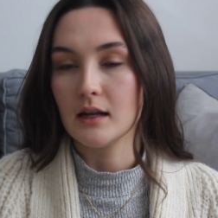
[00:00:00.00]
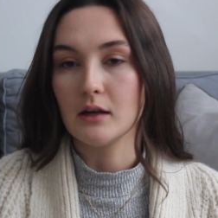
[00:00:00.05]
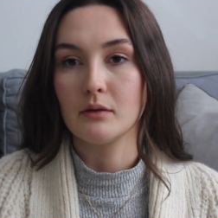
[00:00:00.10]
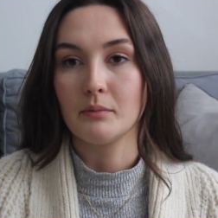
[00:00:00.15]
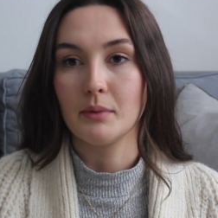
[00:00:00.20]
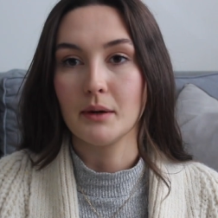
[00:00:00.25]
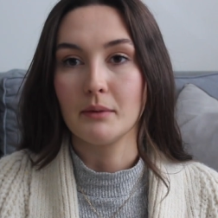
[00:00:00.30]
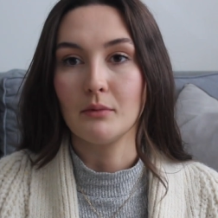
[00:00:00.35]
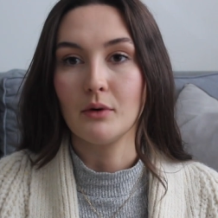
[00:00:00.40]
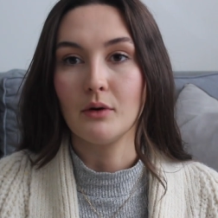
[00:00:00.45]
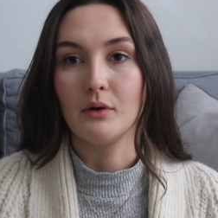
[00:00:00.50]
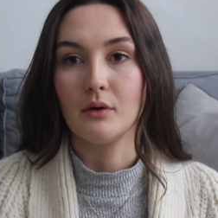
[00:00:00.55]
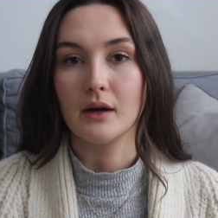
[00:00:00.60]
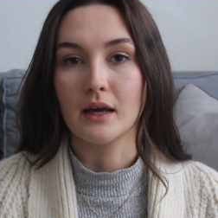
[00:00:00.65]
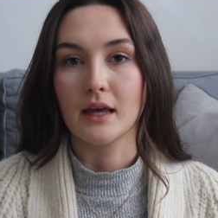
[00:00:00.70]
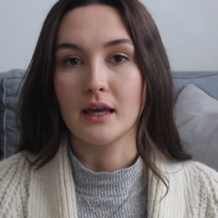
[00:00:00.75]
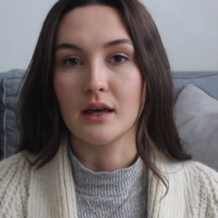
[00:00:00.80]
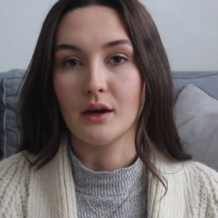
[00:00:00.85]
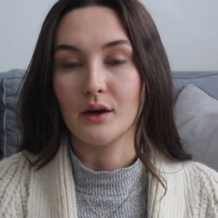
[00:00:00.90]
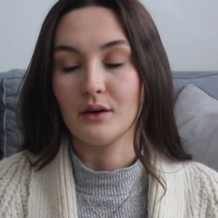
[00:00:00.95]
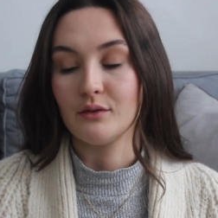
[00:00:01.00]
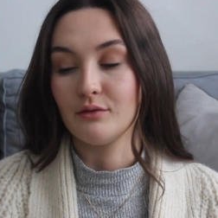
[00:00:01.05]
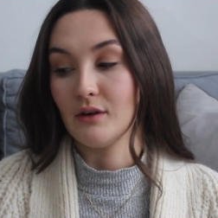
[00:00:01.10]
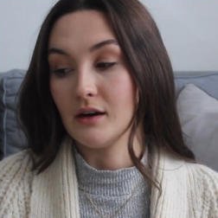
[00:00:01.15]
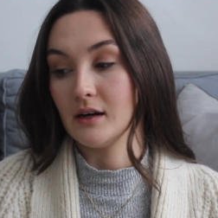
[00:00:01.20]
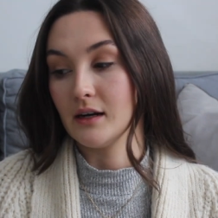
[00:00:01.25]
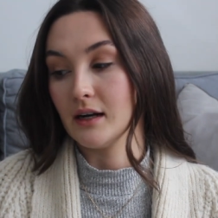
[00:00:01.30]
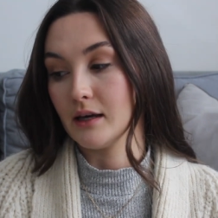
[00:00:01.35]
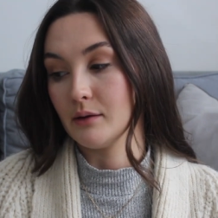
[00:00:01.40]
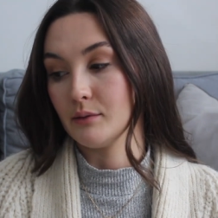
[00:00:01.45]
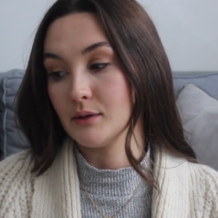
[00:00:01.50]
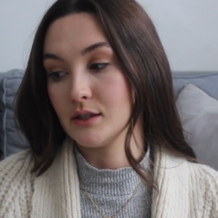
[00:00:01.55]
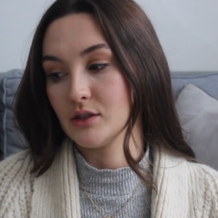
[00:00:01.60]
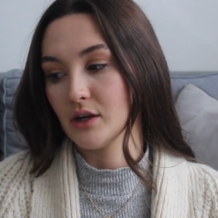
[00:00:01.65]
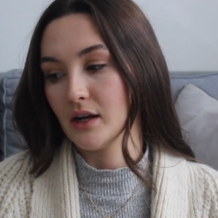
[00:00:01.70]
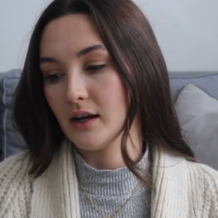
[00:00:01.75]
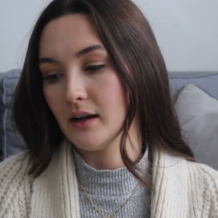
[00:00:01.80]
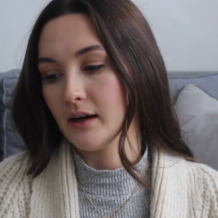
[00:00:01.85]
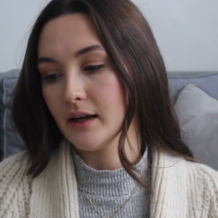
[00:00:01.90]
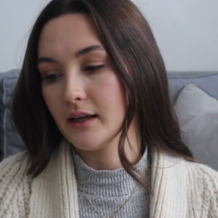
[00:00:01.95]
little bit more eco-friendly,
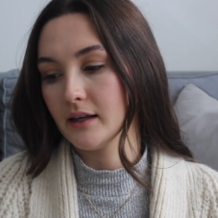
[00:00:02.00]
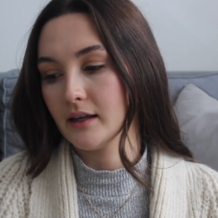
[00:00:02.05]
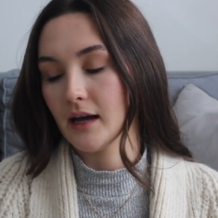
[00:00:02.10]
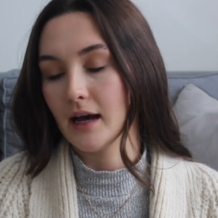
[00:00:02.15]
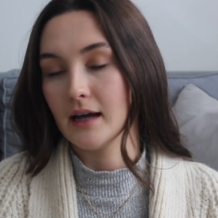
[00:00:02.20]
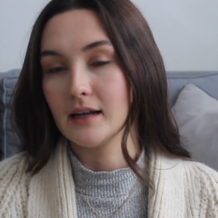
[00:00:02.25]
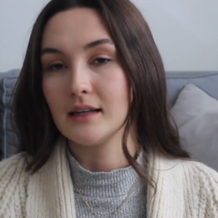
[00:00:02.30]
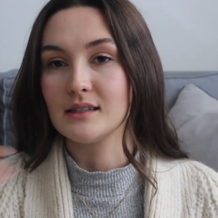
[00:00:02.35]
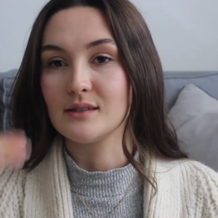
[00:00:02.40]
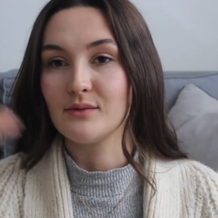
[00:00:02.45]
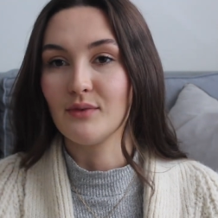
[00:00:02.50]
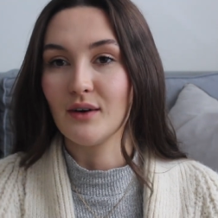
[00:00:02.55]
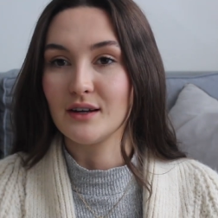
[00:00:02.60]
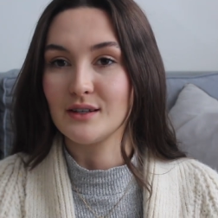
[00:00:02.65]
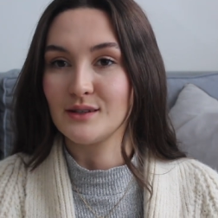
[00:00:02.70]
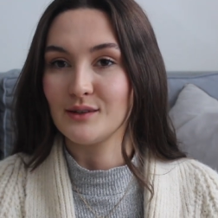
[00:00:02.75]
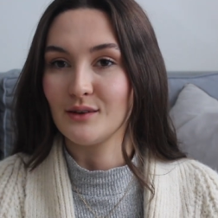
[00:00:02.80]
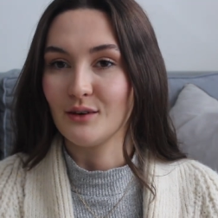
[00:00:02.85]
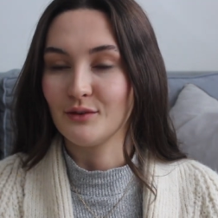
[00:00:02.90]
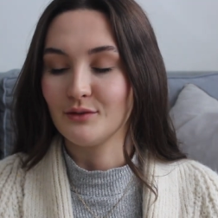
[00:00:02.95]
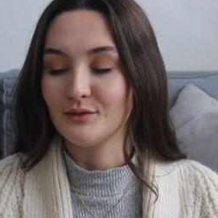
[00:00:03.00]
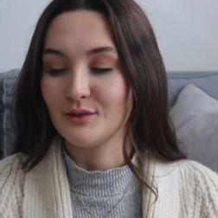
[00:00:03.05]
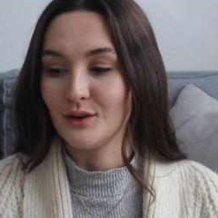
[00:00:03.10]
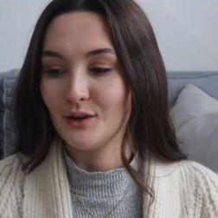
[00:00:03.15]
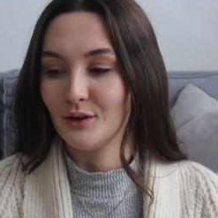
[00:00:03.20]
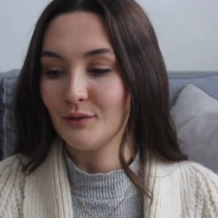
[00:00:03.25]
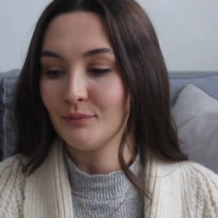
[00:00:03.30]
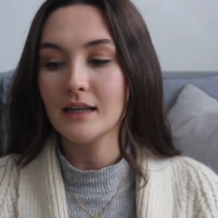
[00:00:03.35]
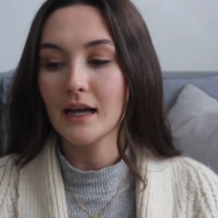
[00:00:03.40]
which I like, and it's very soft too.